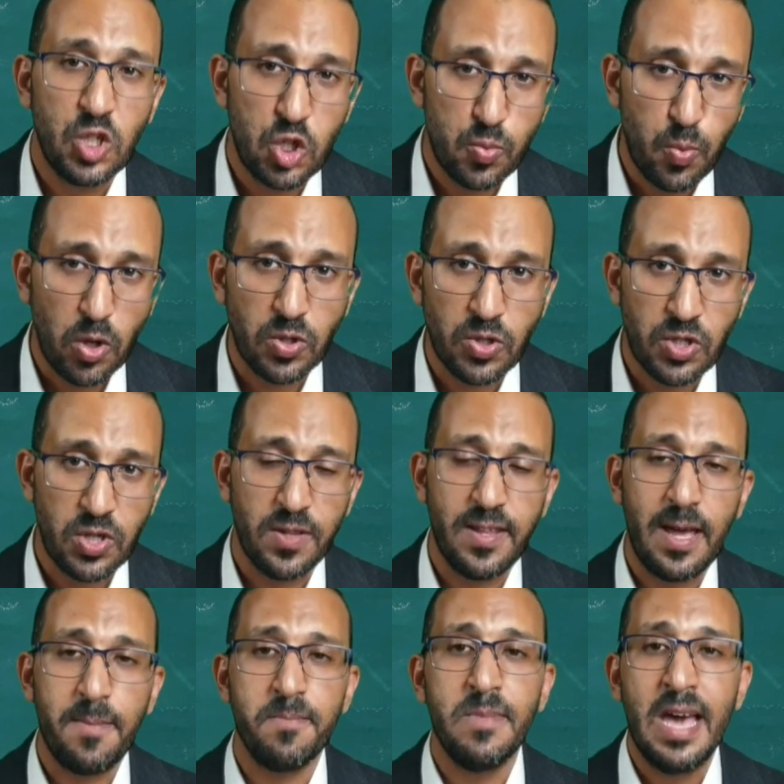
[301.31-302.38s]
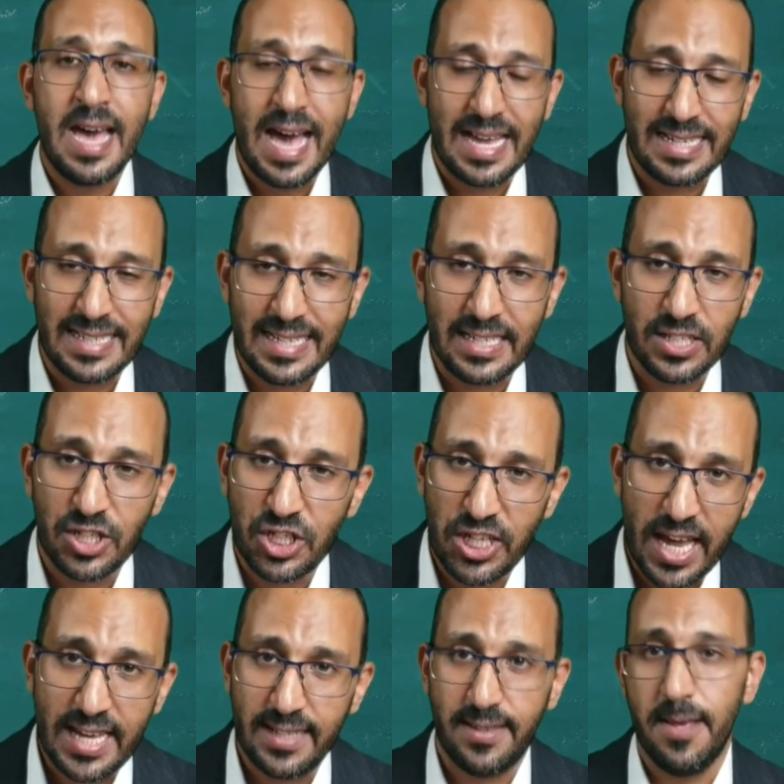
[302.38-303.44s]
sponsor them, and
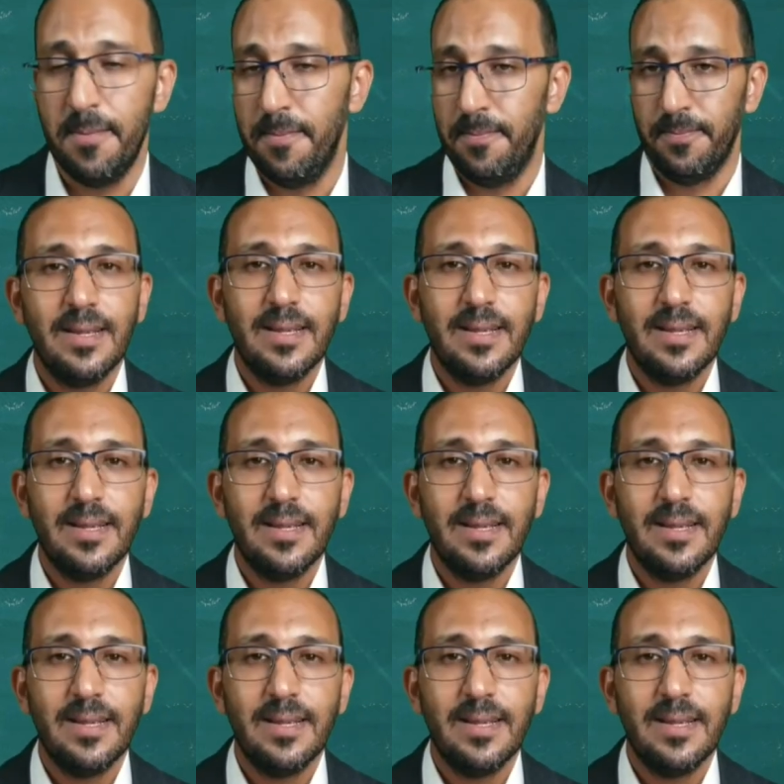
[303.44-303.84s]
initiate them.